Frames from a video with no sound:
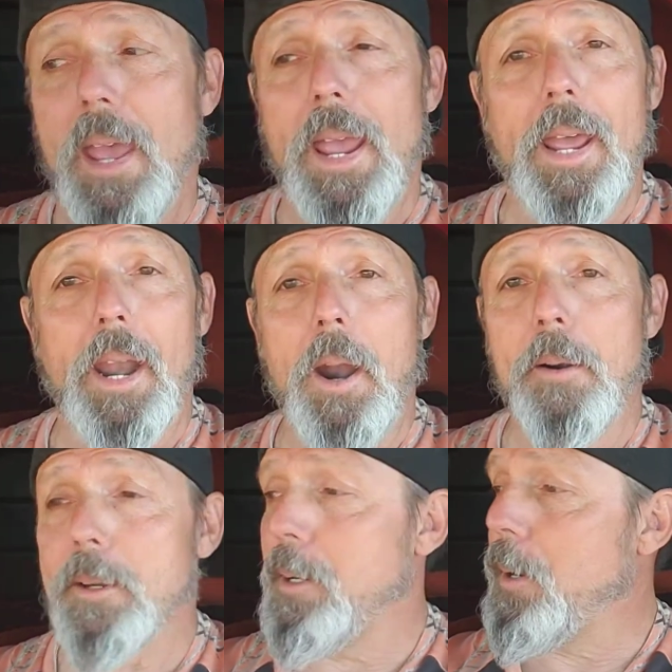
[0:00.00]
and I
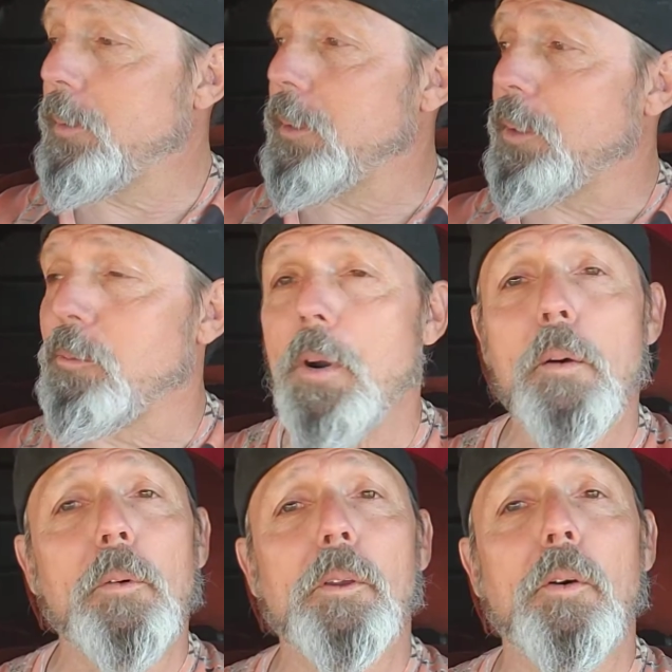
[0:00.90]
already know that the
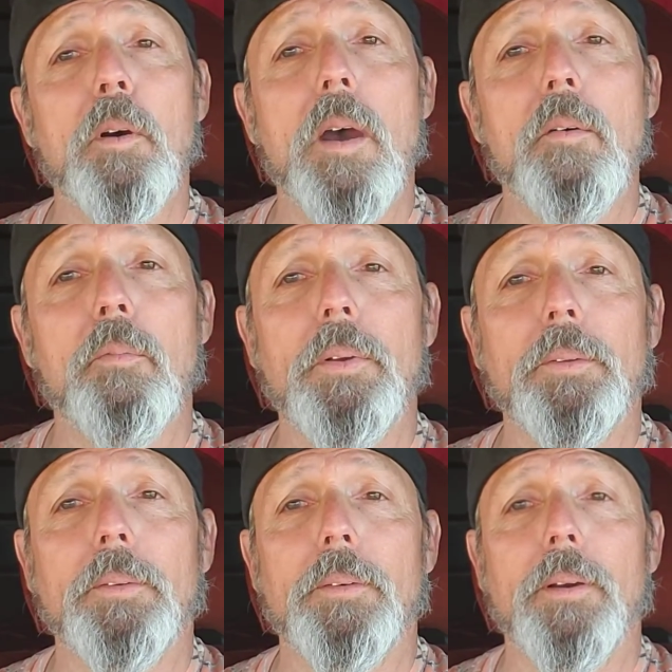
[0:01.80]
front one don't have a
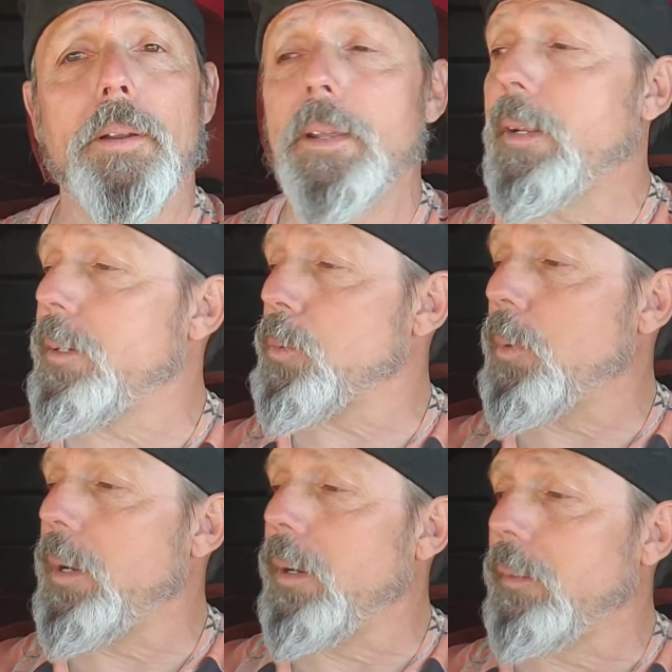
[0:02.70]
filter on it as
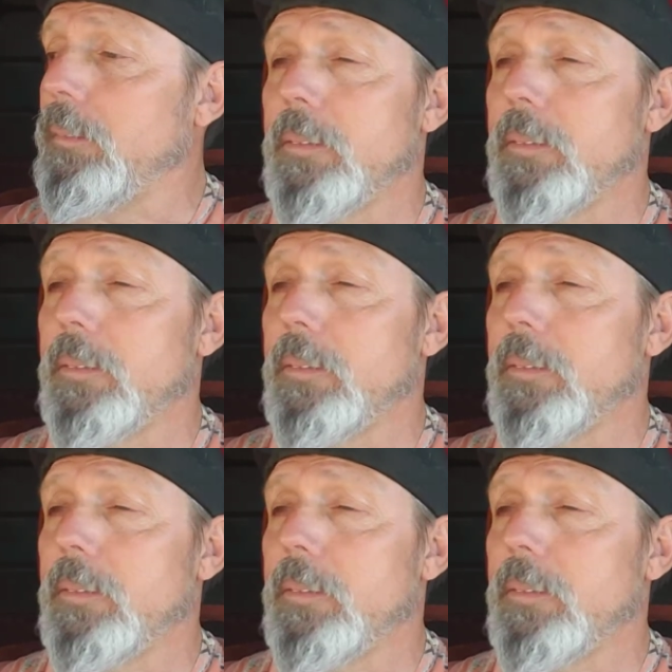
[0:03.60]
well,